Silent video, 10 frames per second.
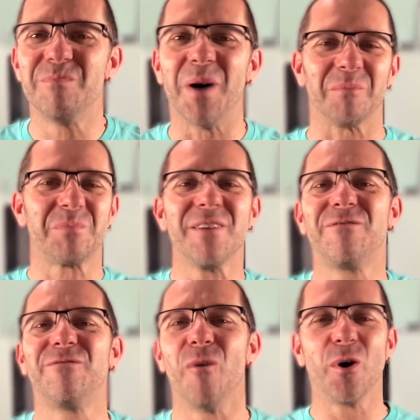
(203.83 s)
But
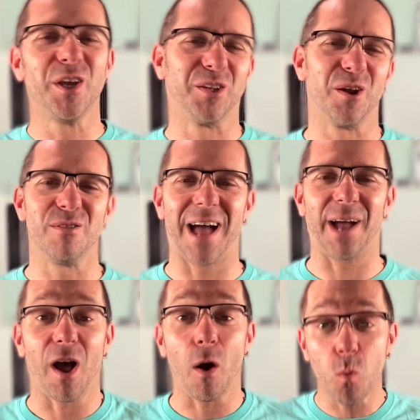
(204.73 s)
before you do that,
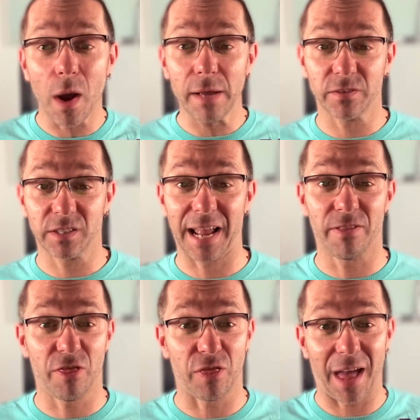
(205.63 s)
a way of saying
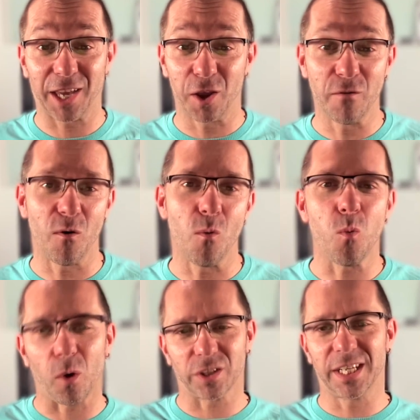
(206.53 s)
thank you for
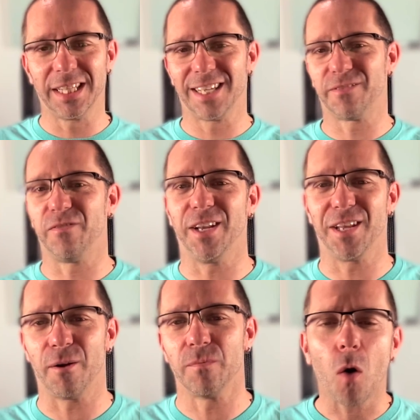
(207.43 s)
watching this
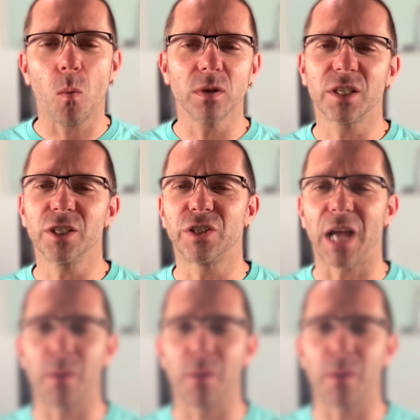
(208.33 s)
video, I want to share